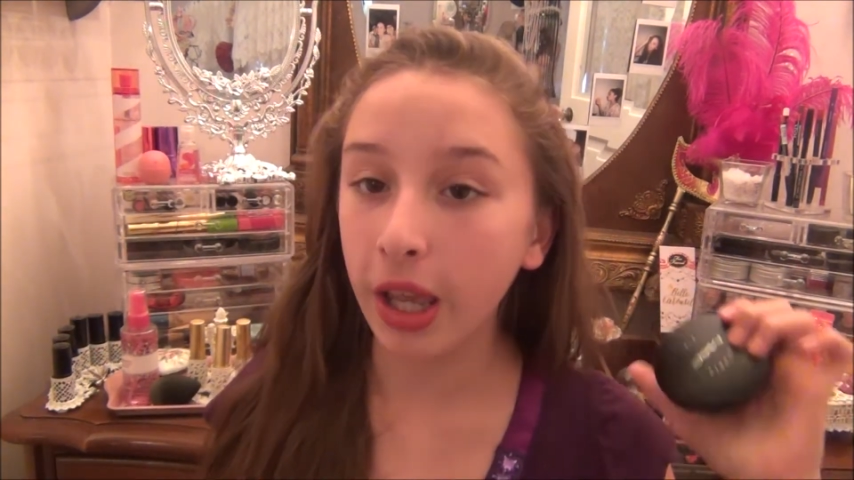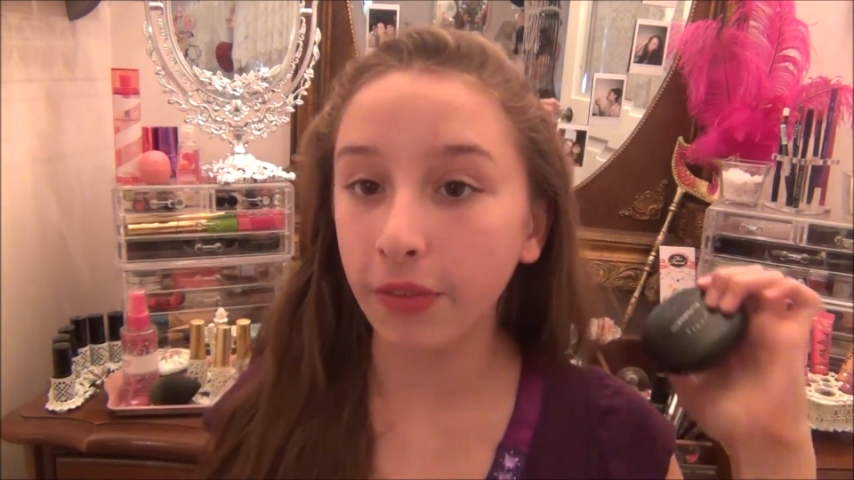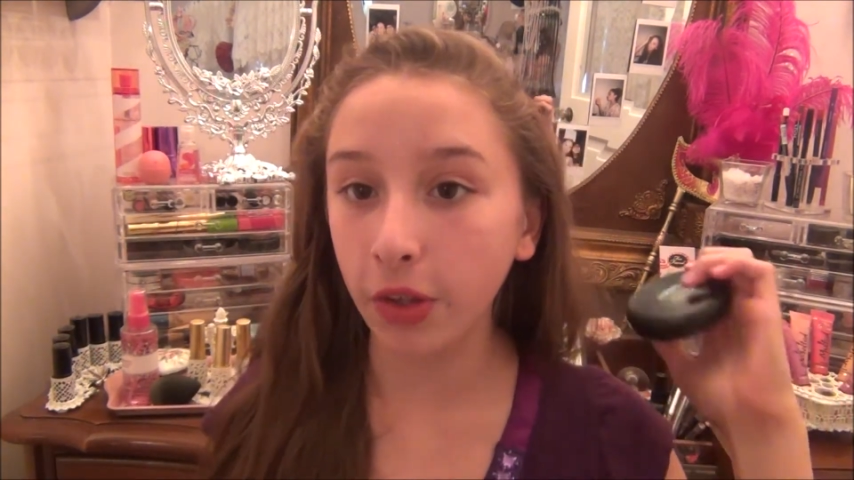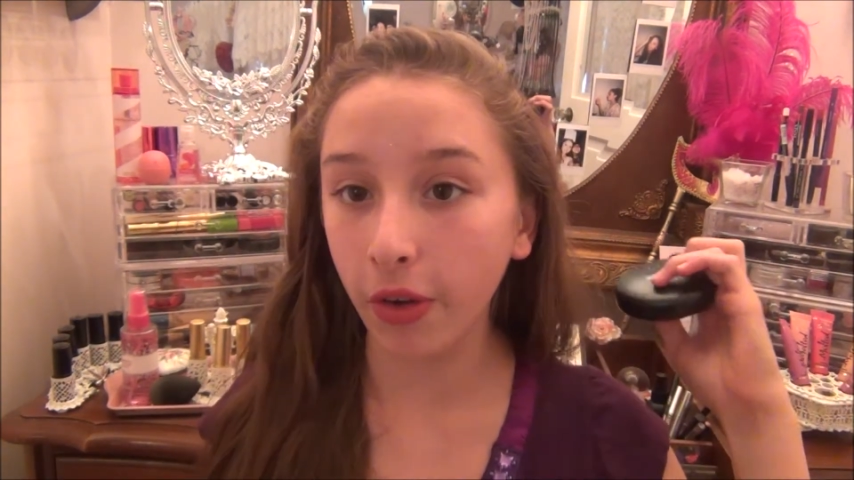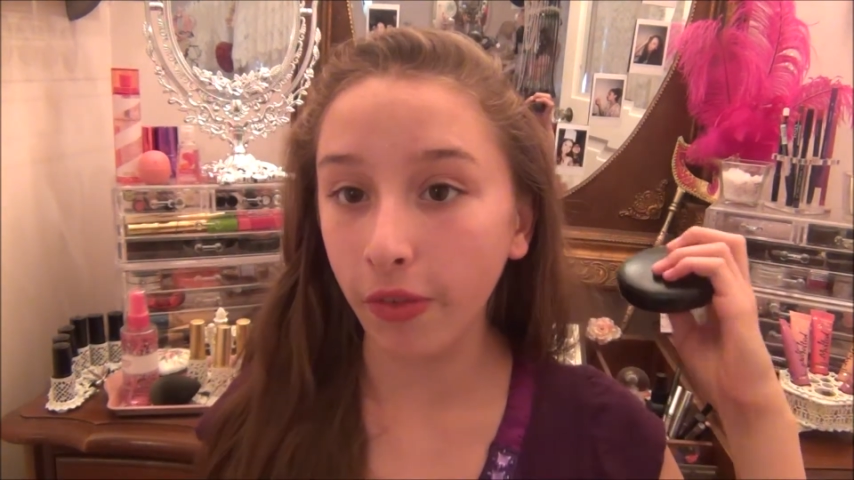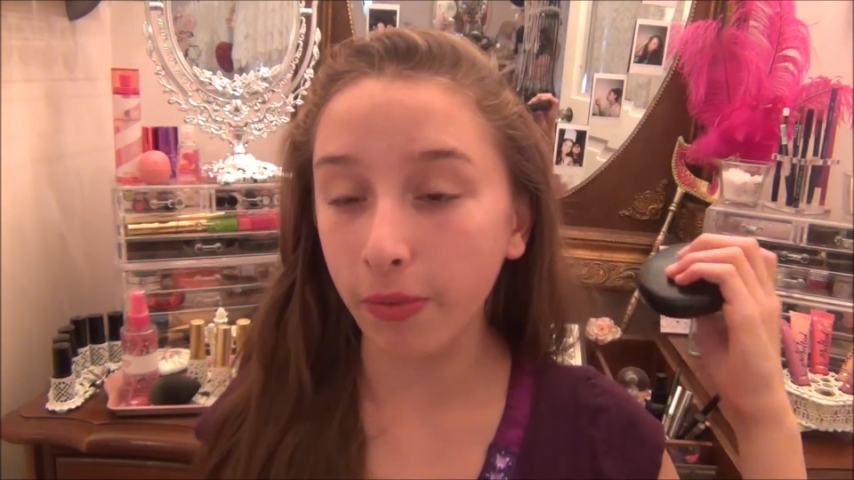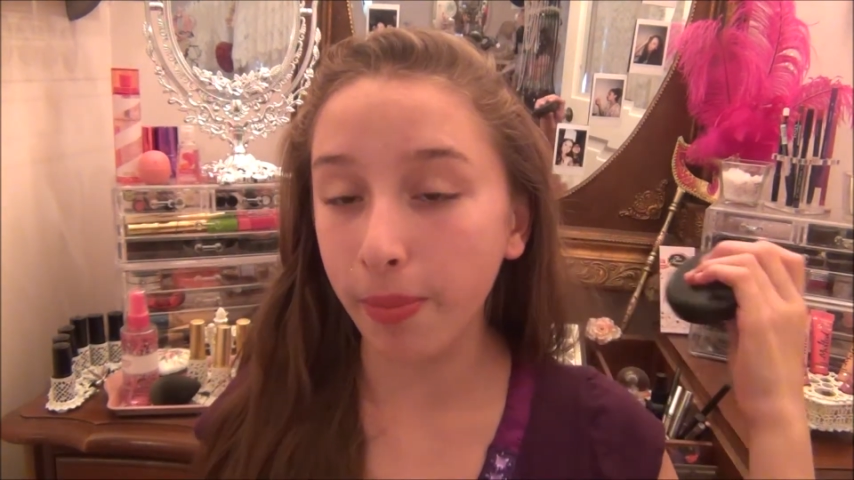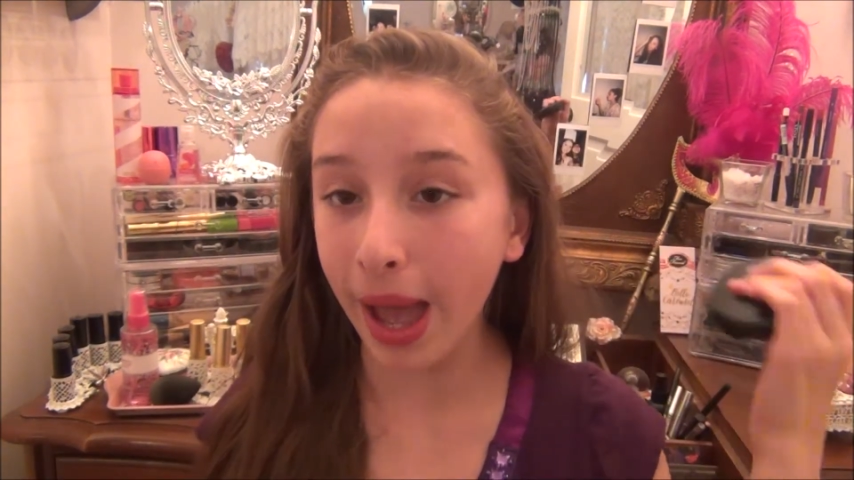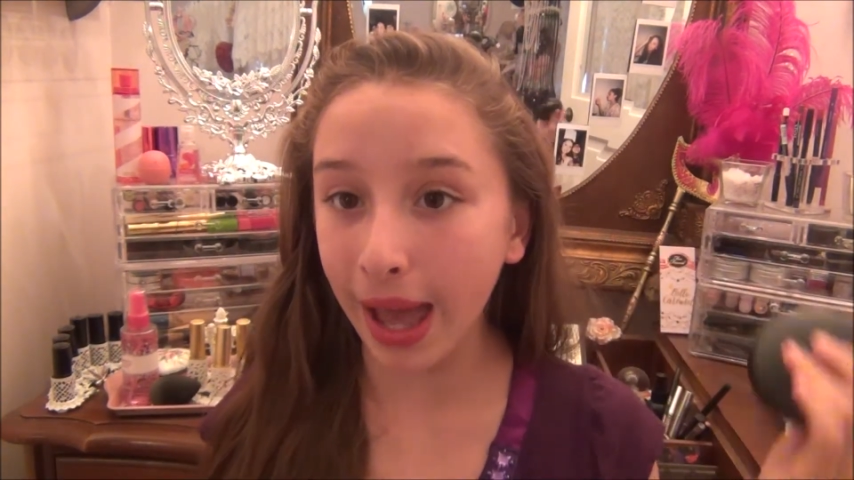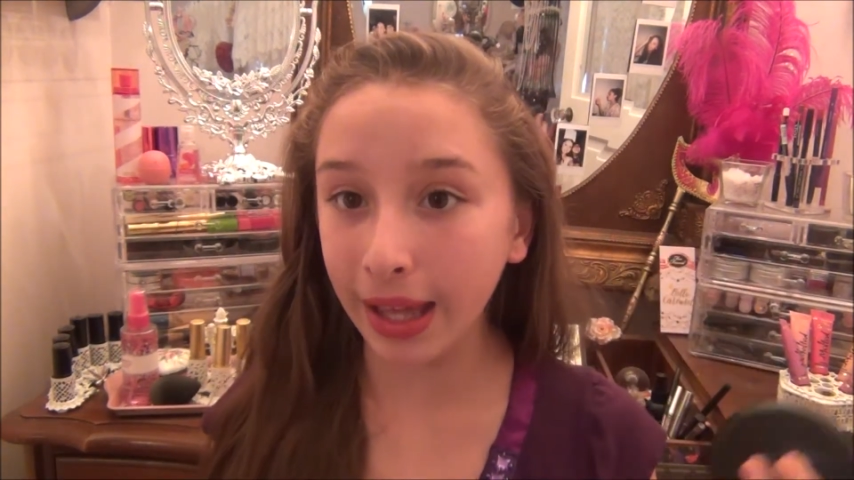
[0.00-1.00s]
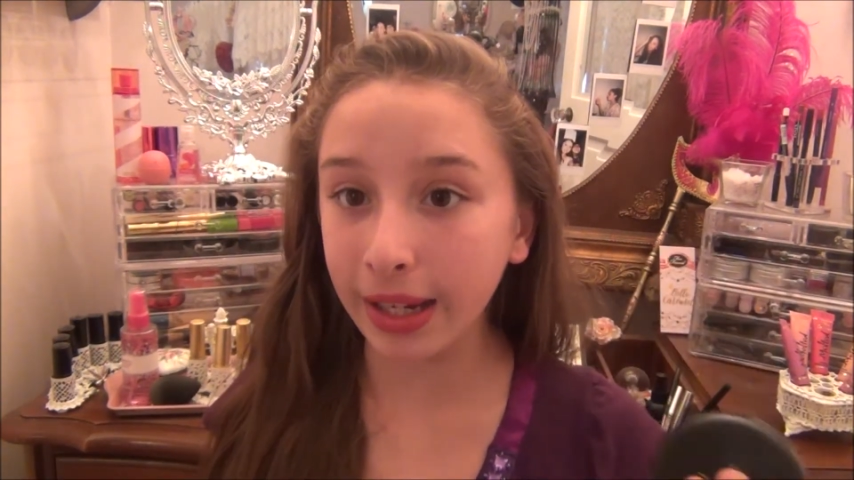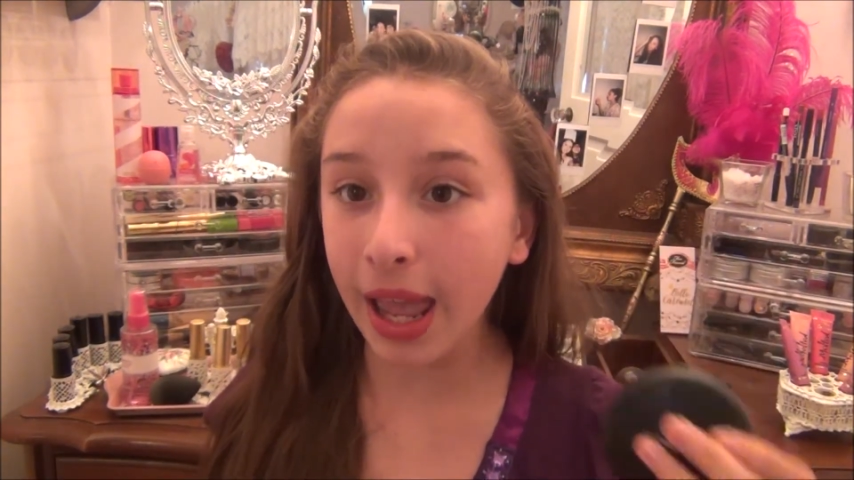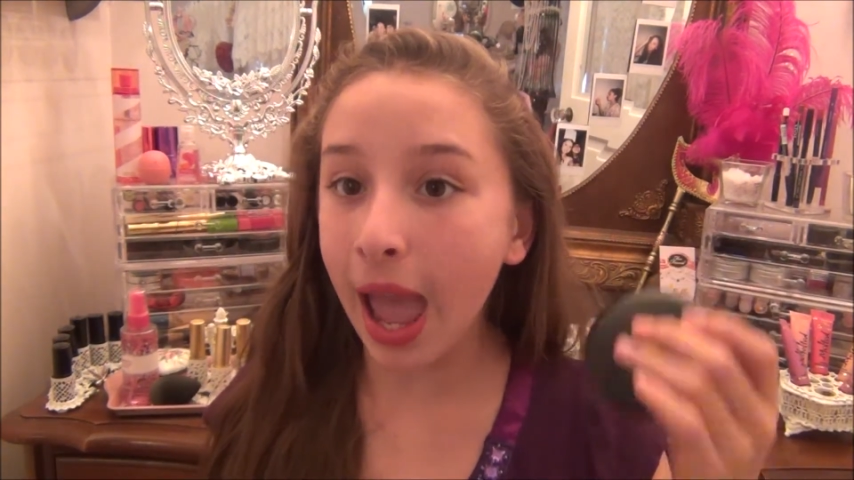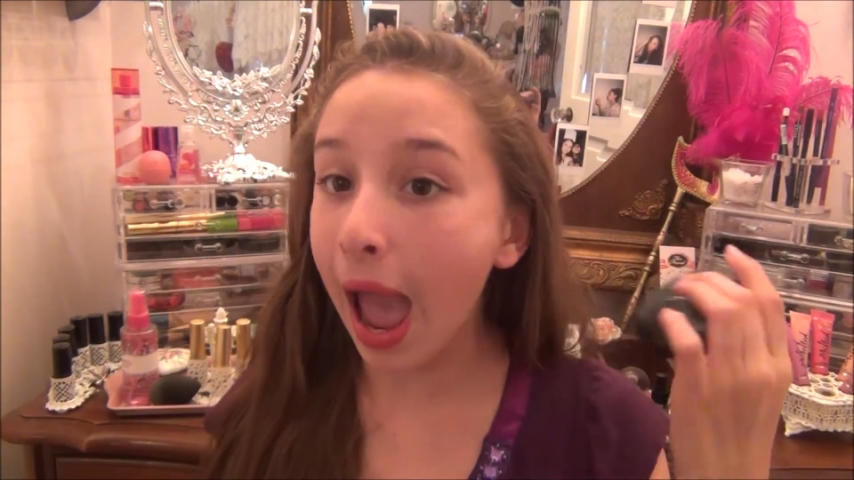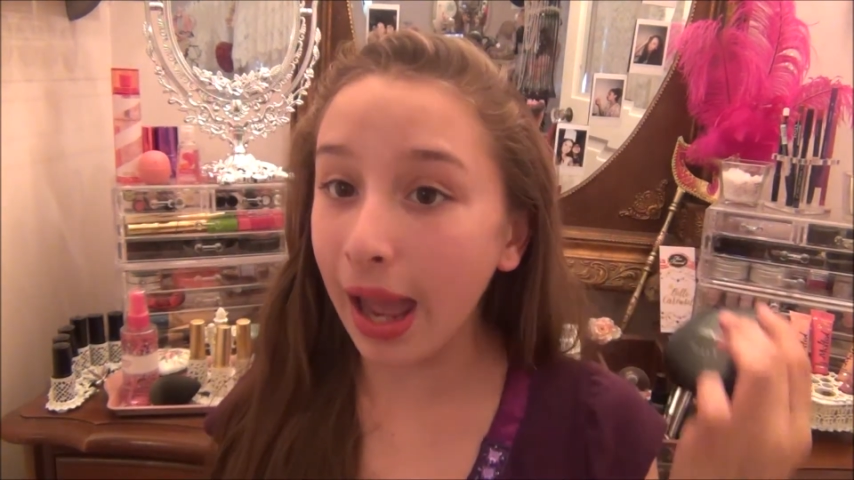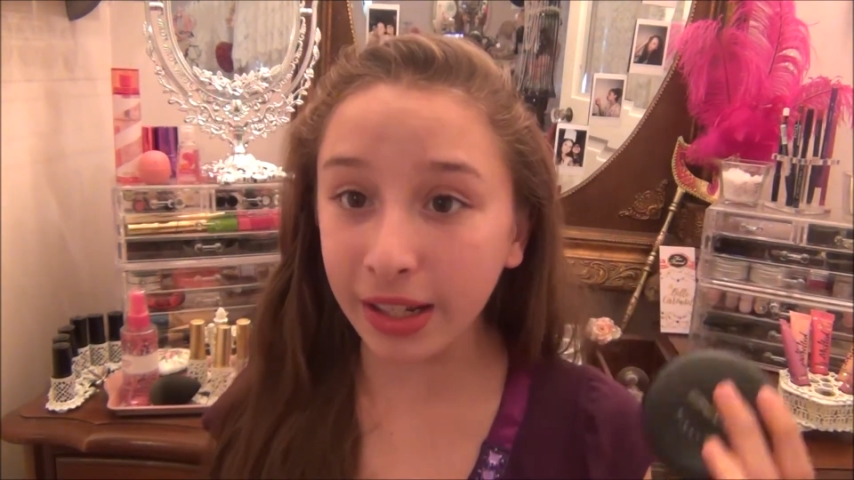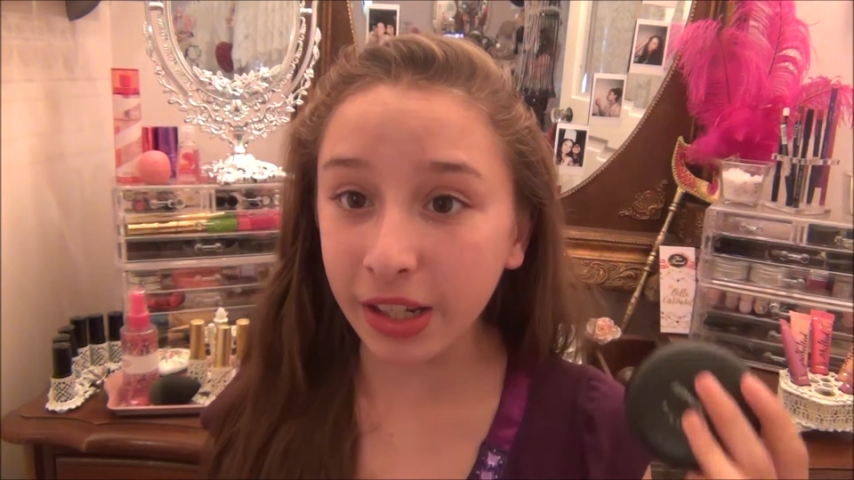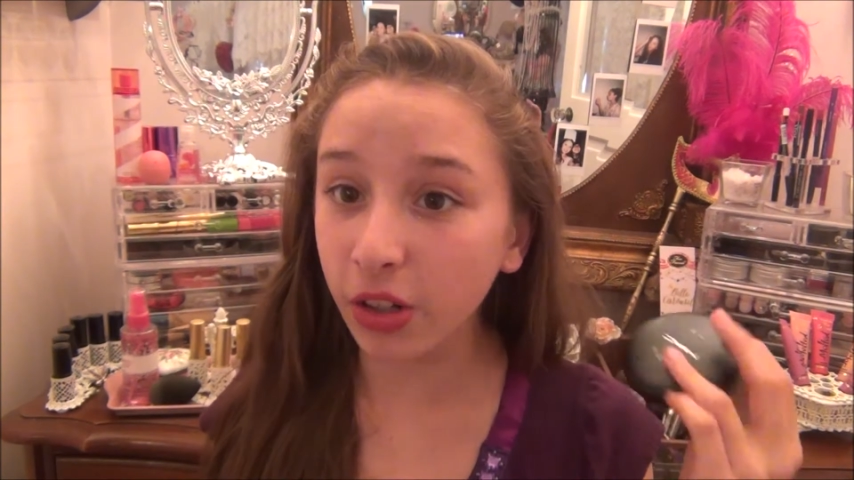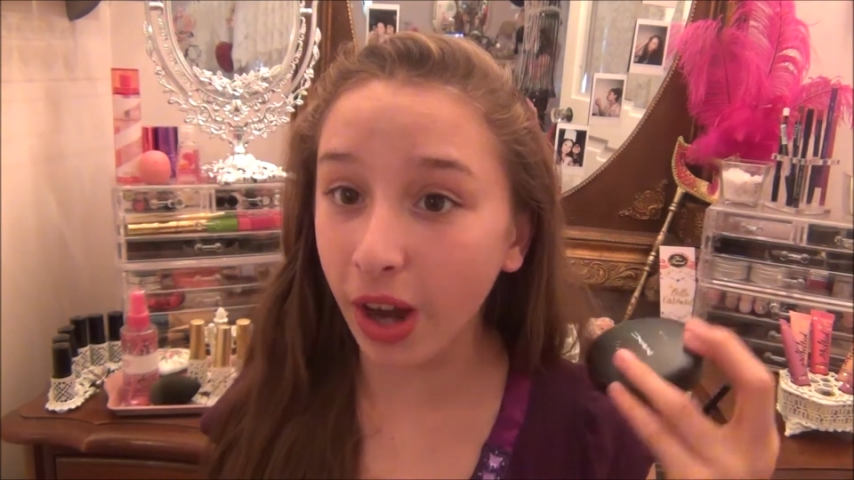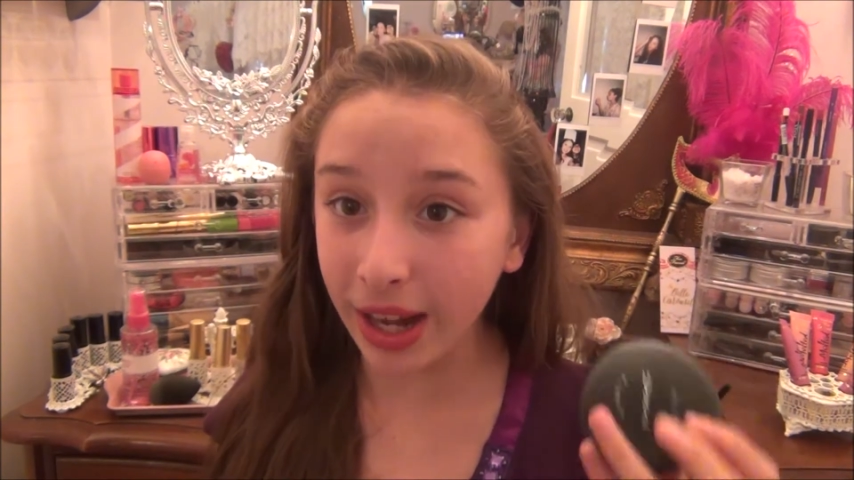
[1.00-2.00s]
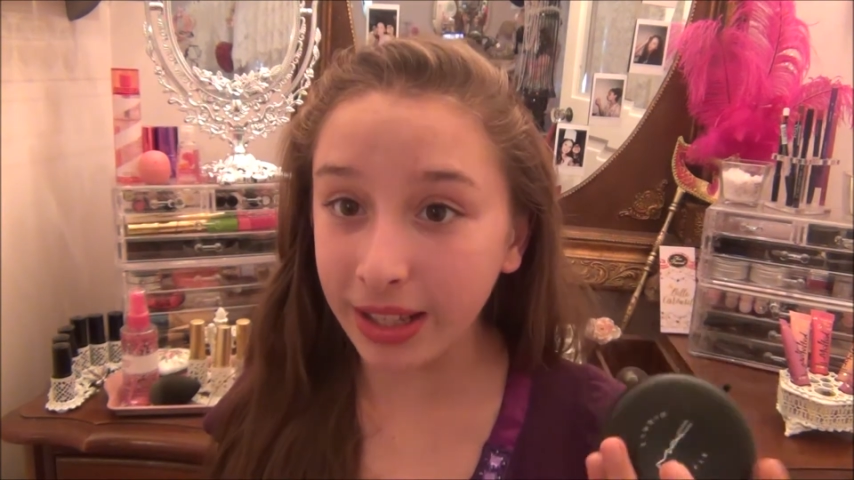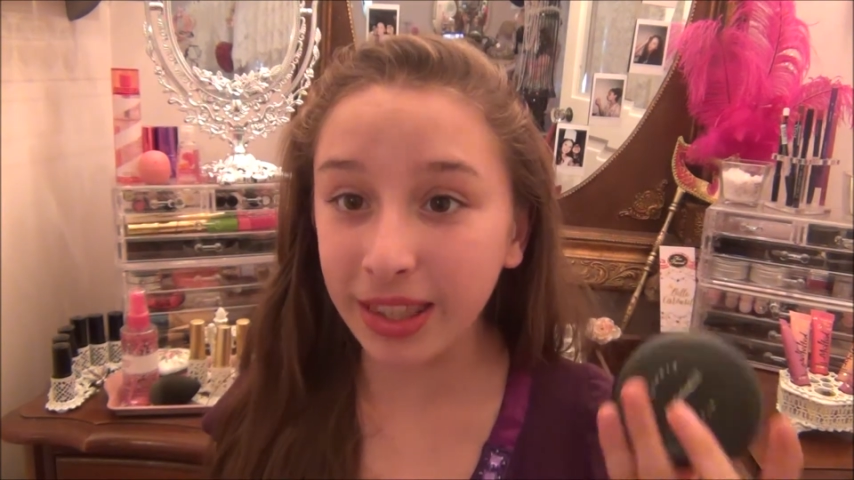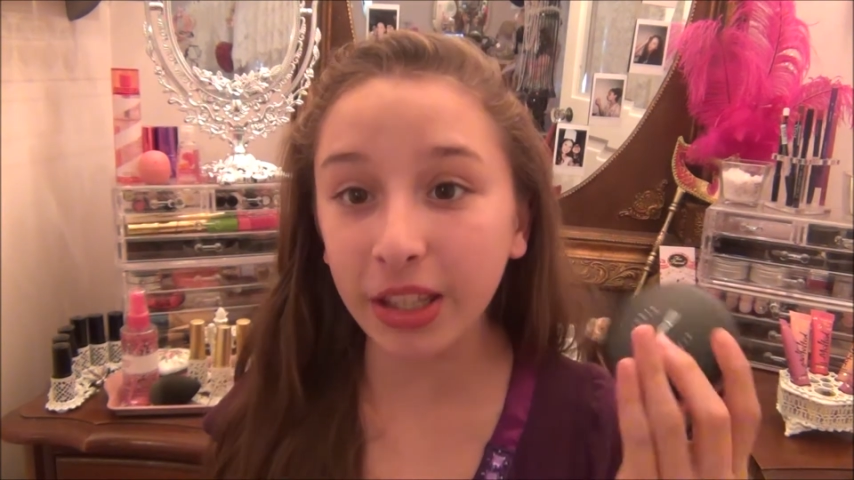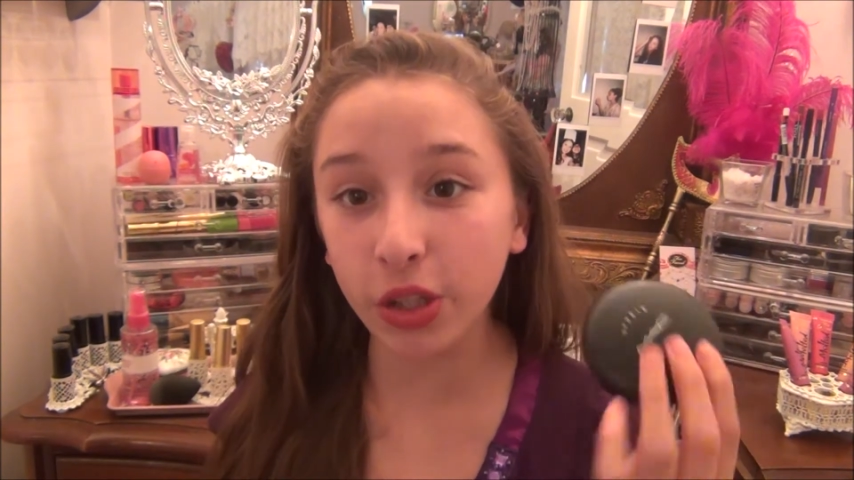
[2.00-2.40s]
If you have bad acne or anything,